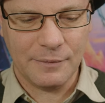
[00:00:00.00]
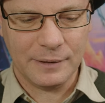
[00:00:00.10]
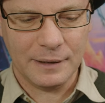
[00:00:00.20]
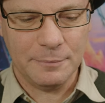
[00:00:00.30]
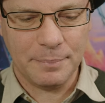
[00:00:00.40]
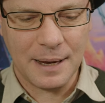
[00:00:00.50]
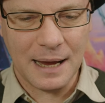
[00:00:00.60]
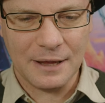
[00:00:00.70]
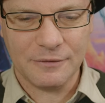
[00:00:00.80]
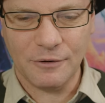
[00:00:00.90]
currently
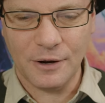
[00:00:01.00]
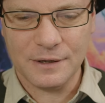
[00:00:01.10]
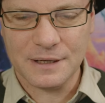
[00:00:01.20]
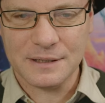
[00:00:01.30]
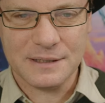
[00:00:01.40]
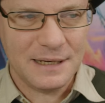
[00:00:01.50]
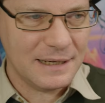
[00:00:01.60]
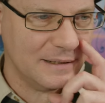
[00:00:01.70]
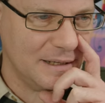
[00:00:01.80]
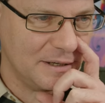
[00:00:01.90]
Pathfinder
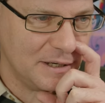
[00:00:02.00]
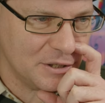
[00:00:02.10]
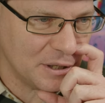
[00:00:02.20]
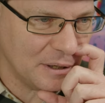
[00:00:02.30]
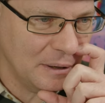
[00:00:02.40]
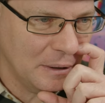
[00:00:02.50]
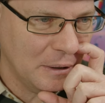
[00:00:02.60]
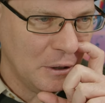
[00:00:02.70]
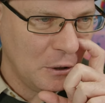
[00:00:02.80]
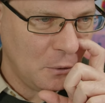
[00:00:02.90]
Seconded Edition
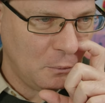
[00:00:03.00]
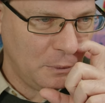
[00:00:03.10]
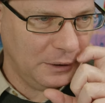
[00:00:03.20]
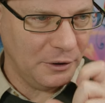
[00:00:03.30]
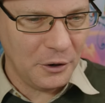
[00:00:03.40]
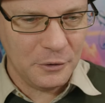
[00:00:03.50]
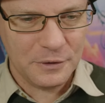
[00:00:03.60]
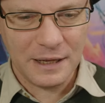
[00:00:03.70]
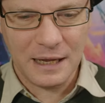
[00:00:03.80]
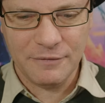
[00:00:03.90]
will know
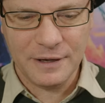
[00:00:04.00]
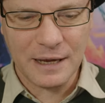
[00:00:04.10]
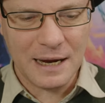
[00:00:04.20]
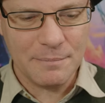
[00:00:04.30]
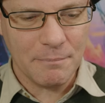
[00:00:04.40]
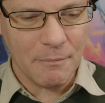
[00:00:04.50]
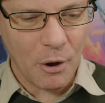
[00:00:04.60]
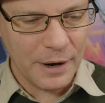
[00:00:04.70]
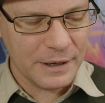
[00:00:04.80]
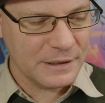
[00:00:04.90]
that having a
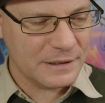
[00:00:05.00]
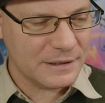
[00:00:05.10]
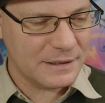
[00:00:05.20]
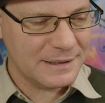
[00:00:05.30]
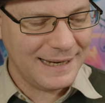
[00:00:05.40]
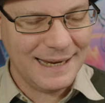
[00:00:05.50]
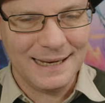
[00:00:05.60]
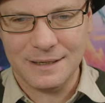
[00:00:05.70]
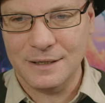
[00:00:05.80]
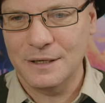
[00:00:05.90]
minus
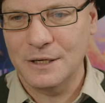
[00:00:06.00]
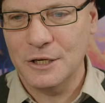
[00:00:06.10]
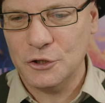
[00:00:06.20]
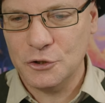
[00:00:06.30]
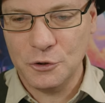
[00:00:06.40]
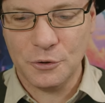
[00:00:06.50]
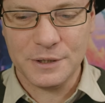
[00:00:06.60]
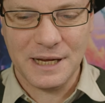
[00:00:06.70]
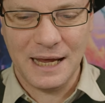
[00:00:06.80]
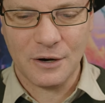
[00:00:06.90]
10 to your
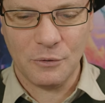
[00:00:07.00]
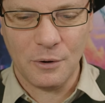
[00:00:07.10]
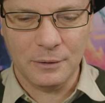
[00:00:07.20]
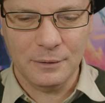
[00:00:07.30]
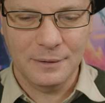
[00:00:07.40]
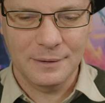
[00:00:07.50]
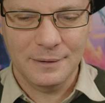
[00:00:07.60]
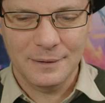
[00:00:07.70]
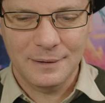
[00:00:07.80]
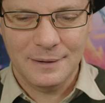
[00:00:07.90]
attack roll
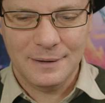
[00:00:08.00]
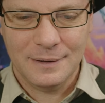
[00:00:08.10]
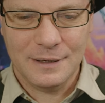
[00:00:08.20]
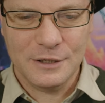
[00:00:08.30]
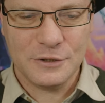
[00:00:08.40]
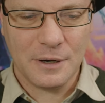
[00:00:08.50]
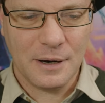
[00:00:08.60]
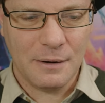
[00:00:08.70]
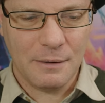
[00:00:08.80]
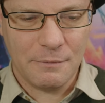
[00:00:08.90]
is
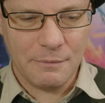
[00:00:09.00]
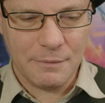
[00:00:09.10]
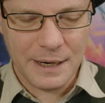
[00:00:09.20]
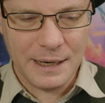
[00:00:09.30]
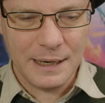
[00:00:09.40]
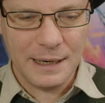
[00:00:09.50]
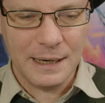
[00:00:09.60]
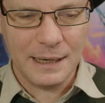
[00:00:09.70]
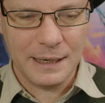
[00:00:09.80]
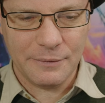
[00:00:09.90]

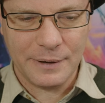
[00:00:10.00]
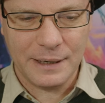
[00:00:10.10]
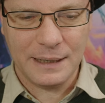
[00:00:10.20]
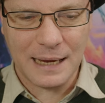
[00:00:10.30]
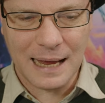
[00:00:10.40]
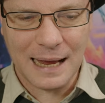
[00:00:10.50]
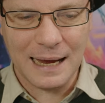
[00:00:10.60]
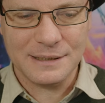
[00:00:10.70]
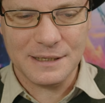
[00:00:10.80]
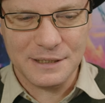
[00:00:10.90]
really really
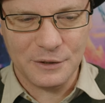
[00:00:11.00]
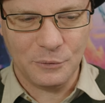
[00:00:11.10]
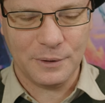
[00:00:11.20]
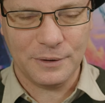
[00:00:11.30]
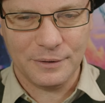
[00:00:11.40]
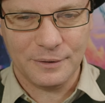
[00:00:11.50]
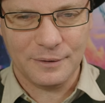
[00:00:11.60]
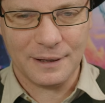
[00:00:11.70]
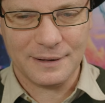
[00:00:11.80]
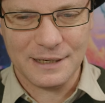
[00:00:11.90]
hard to deal with.
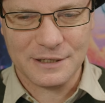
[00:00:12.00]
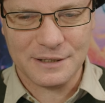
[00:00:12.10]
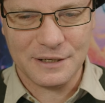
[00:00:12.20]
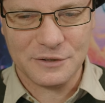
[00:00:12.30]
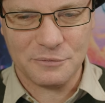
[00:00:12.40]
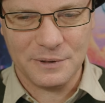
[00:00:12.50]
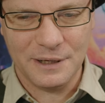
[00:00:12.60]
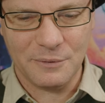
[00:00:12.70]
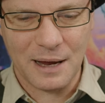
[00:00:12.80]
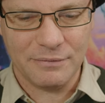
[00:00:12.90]
Like that's that's
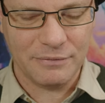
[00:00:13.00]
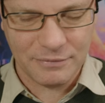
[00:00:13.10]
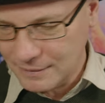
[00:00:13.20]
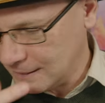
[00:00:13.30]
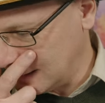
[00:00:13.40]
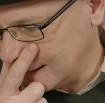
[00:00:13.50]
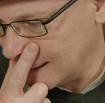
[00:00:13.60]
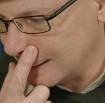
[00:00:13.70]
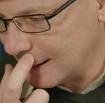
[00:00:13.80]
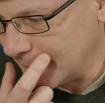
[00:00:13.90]
really rough.
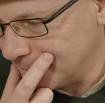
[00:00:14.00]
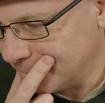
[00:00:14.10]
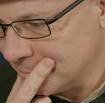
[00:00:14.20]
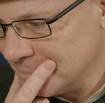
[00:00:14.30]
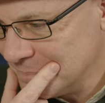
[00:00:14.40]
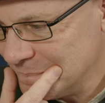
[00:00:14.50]
And um,